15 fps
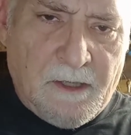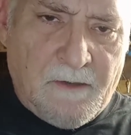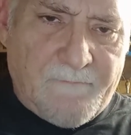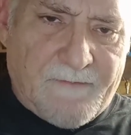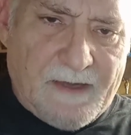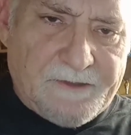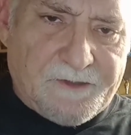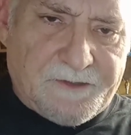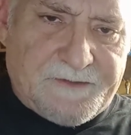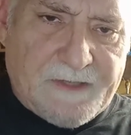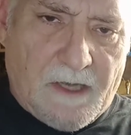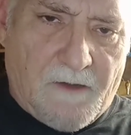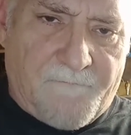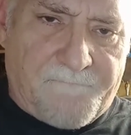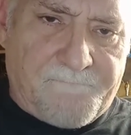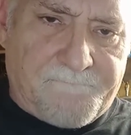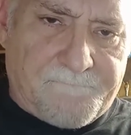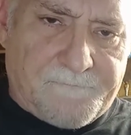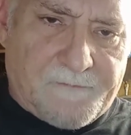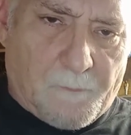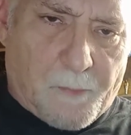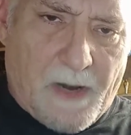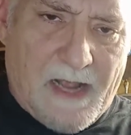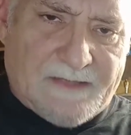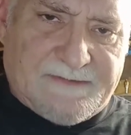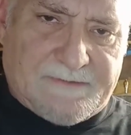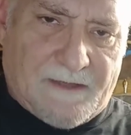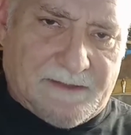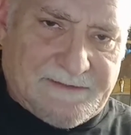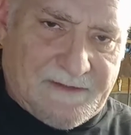Find yourself the brass
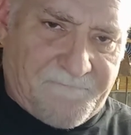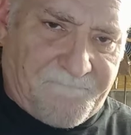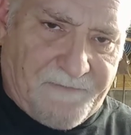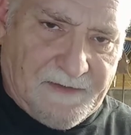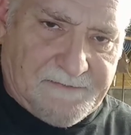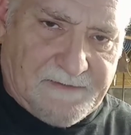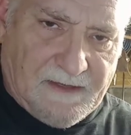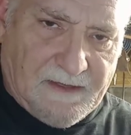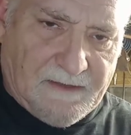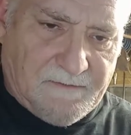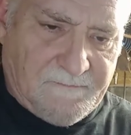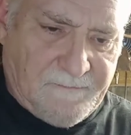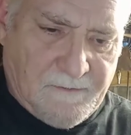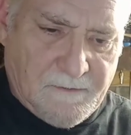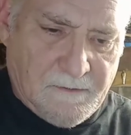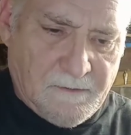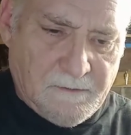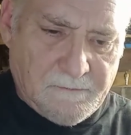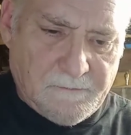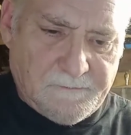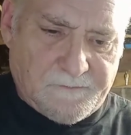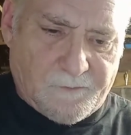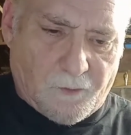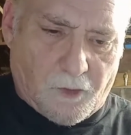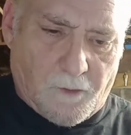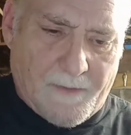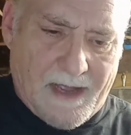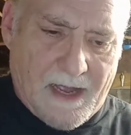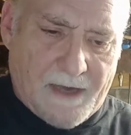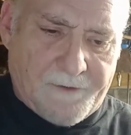nut that fit these, screw them
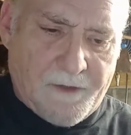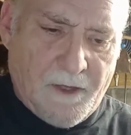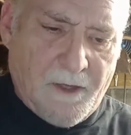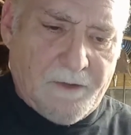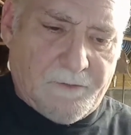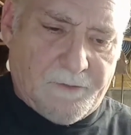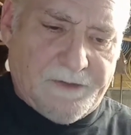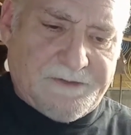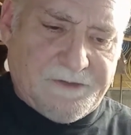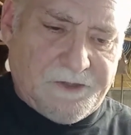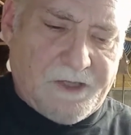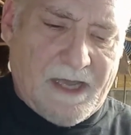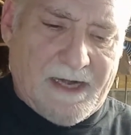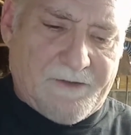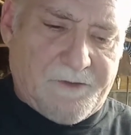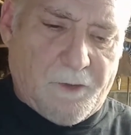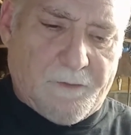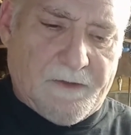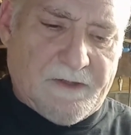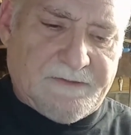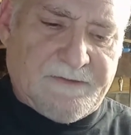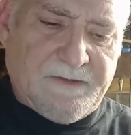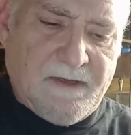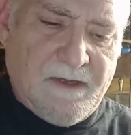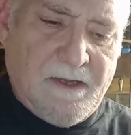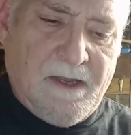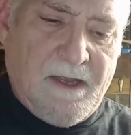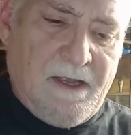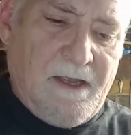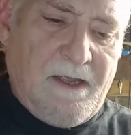on. The reason you got to do this
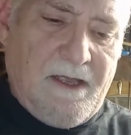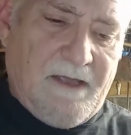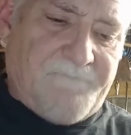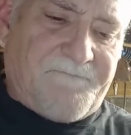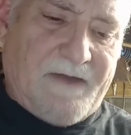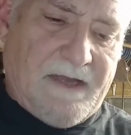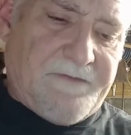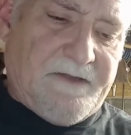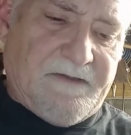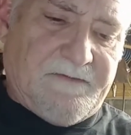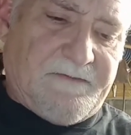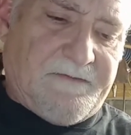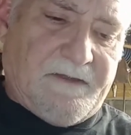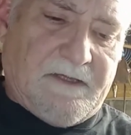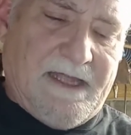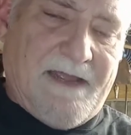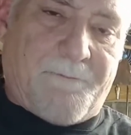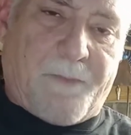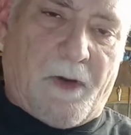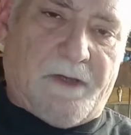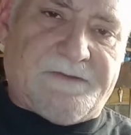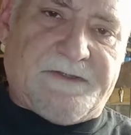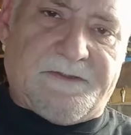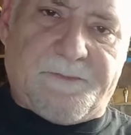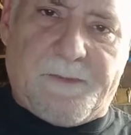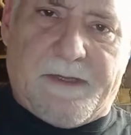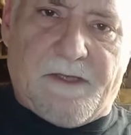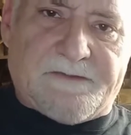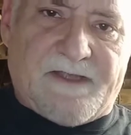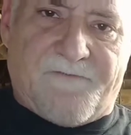and find these in the lamp parts is
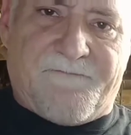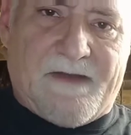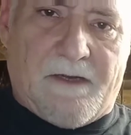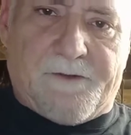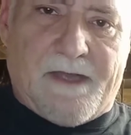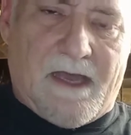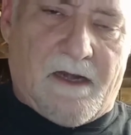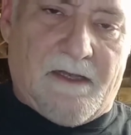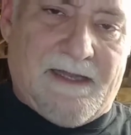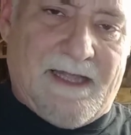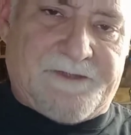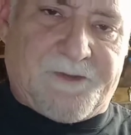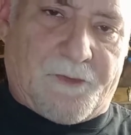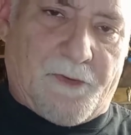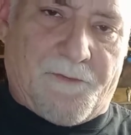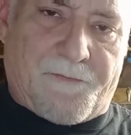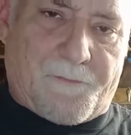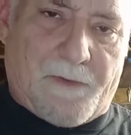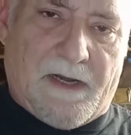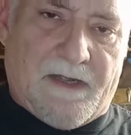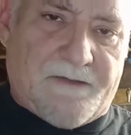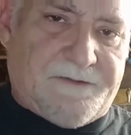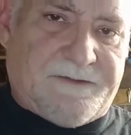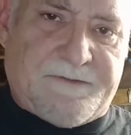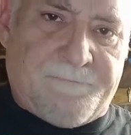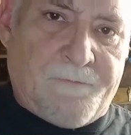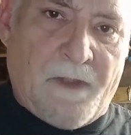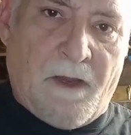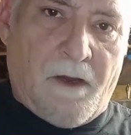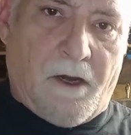because I found out electrical threads
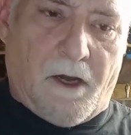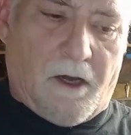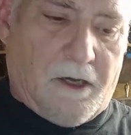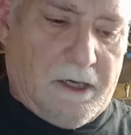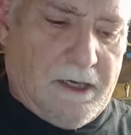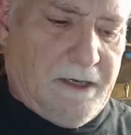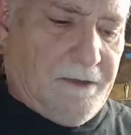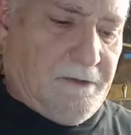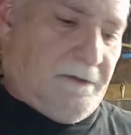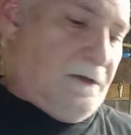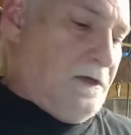are in